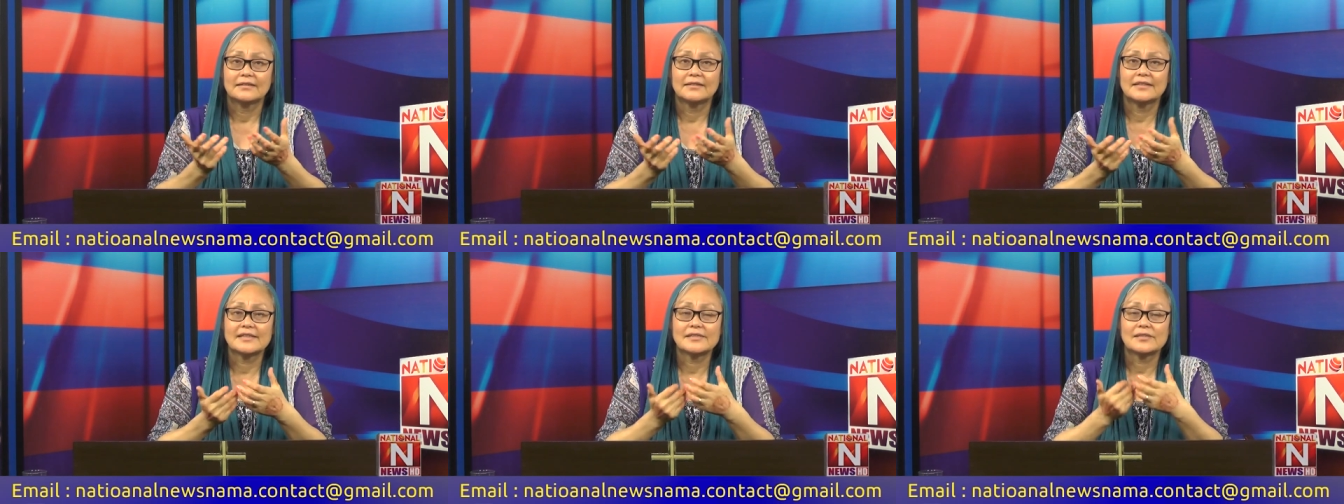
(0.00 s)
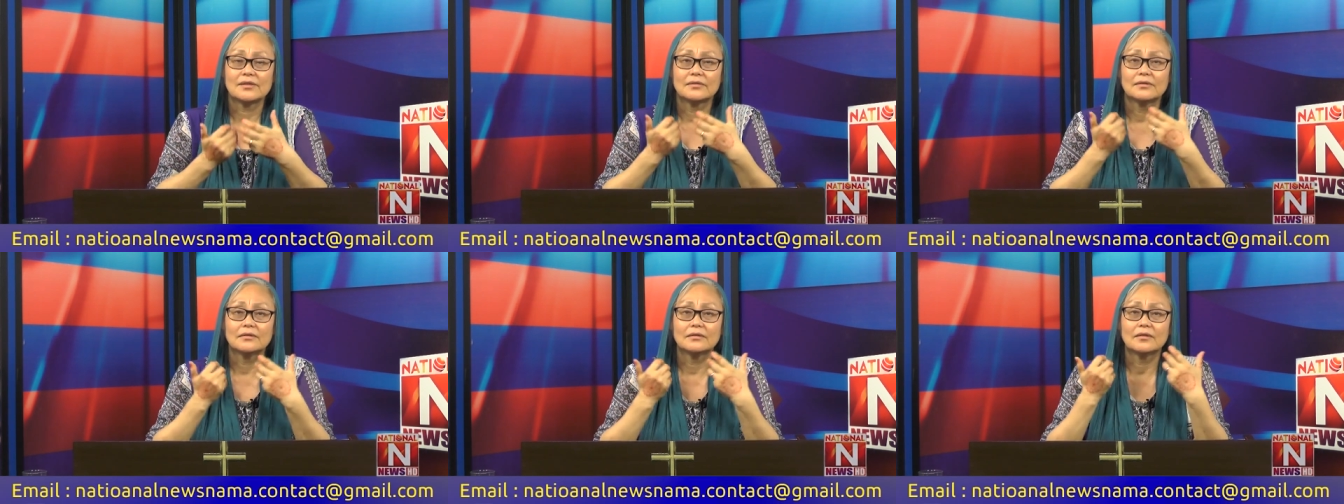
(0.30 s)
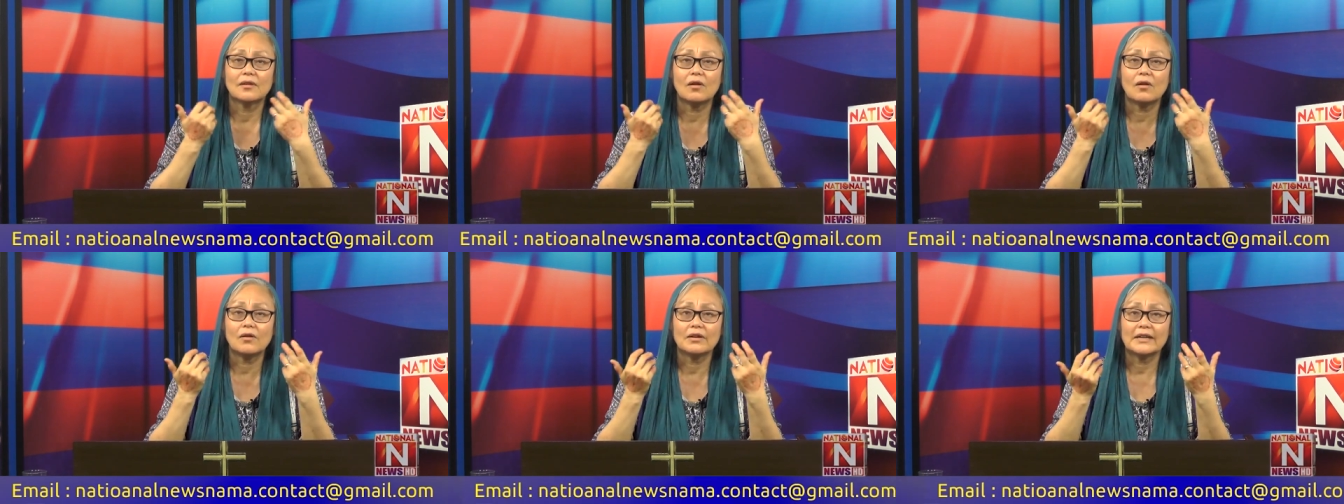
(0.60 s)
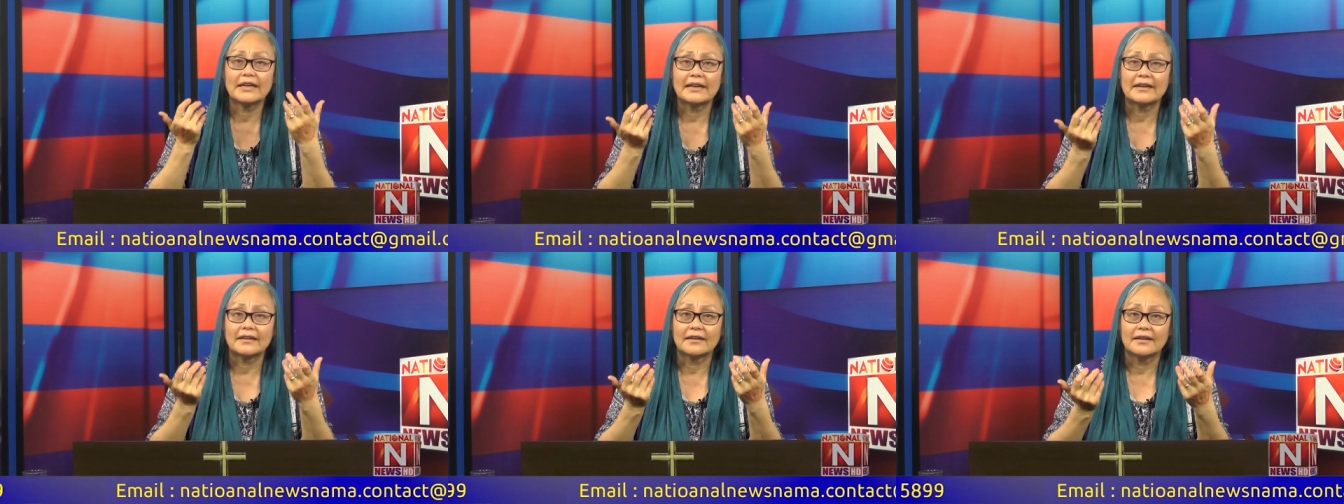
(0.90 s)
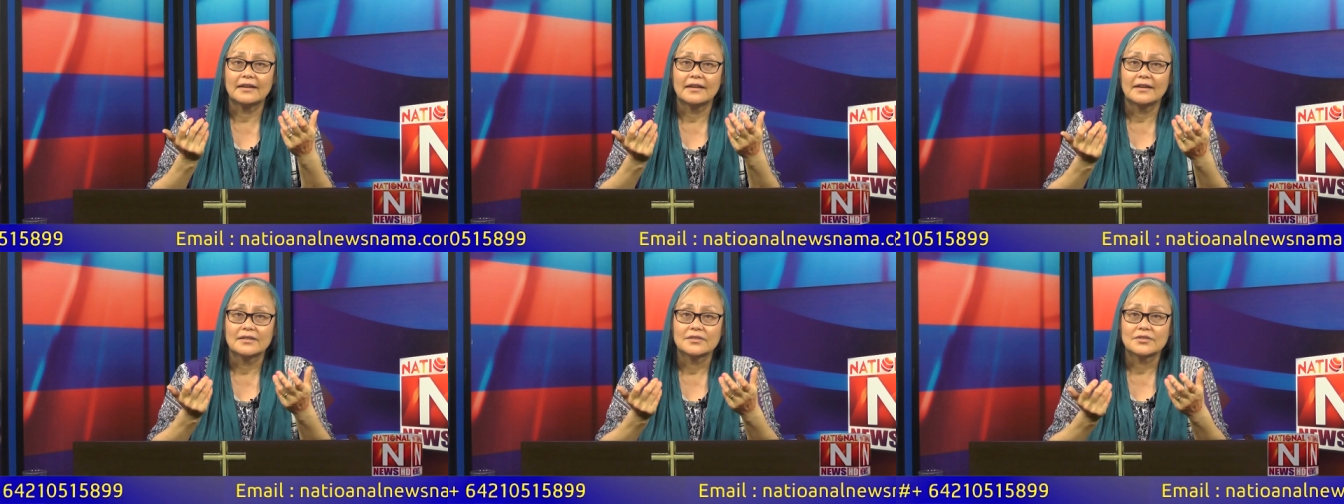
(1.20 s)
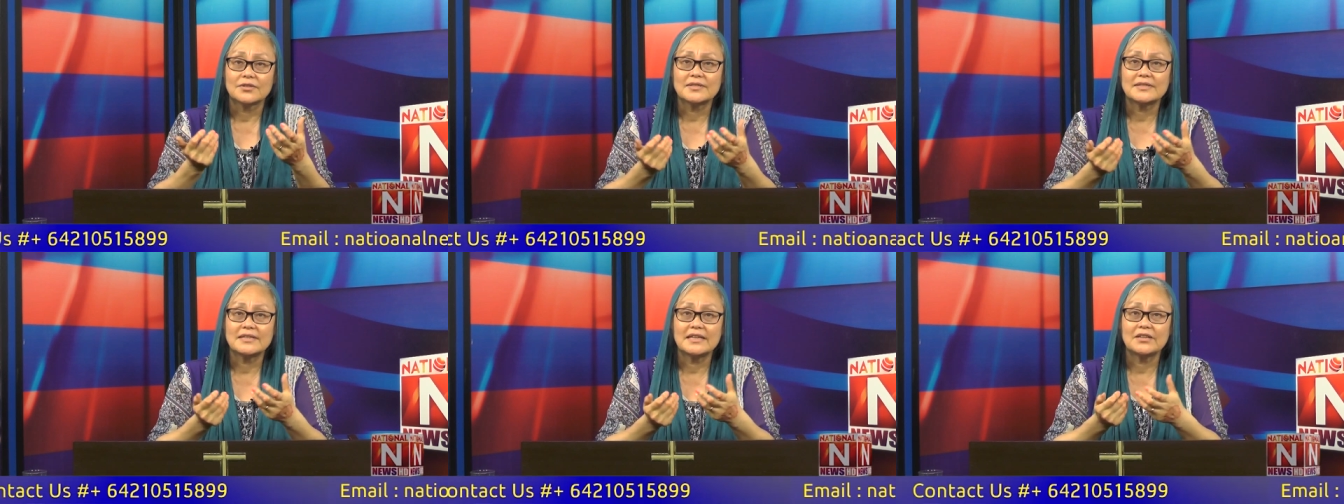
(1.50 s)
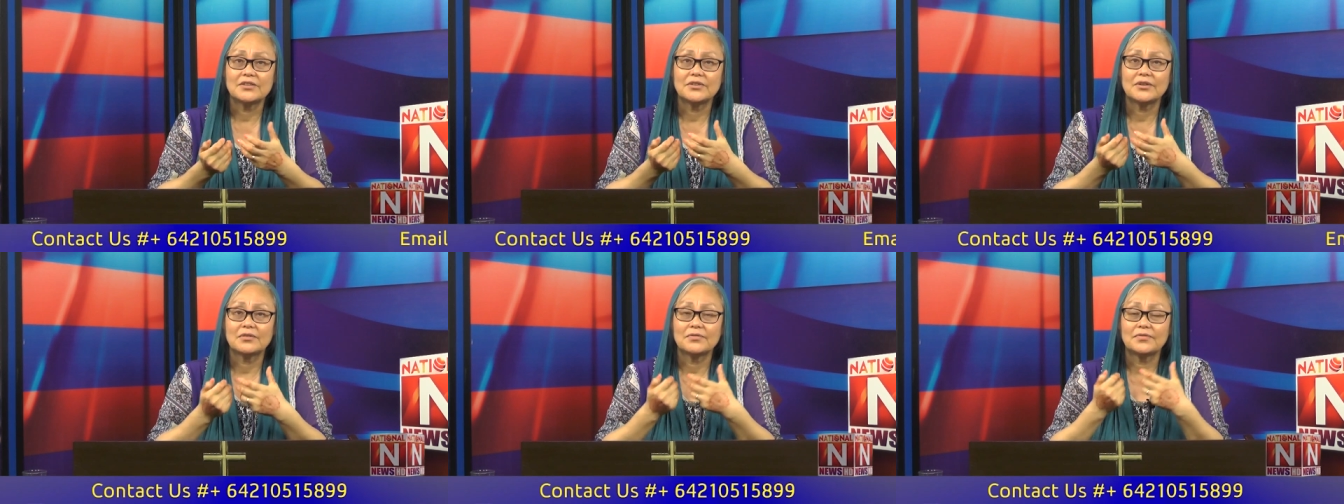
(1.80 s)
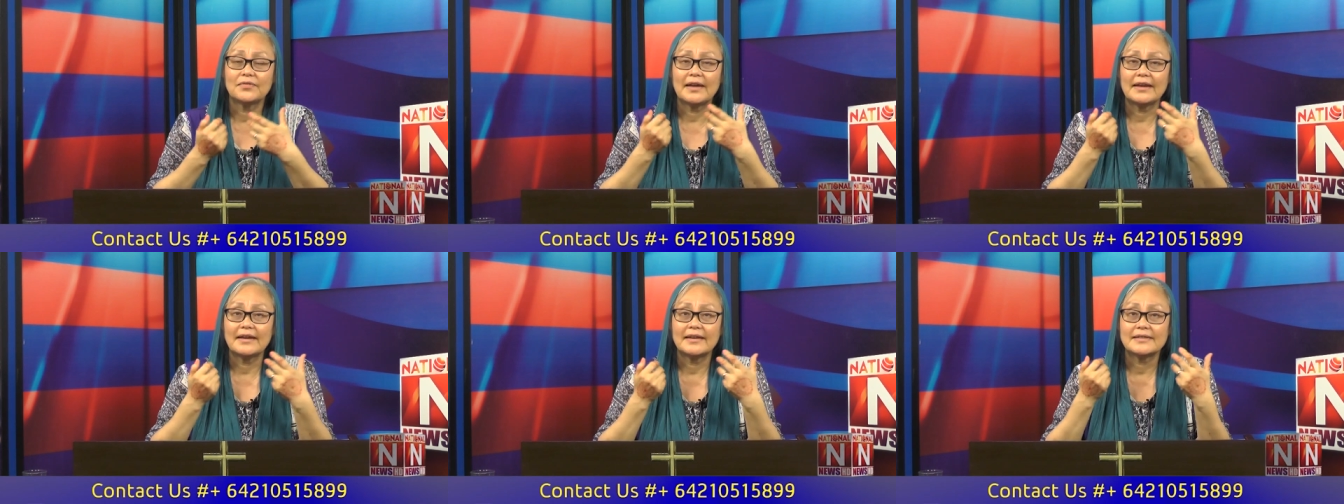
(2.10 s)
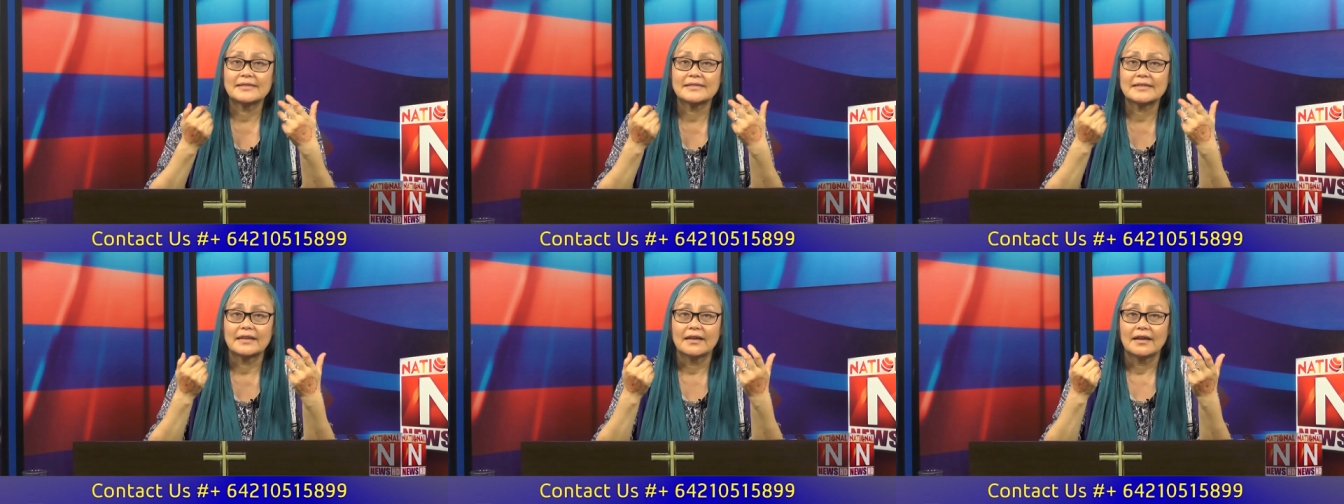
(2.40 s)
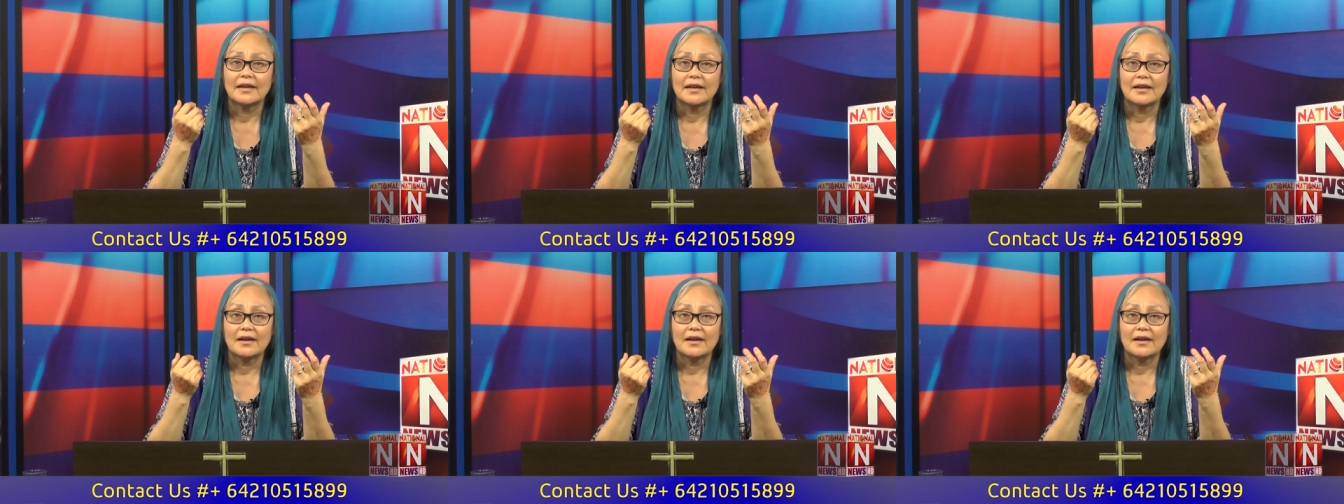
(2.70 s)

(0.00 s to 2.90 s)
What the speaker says: this longing to seek your face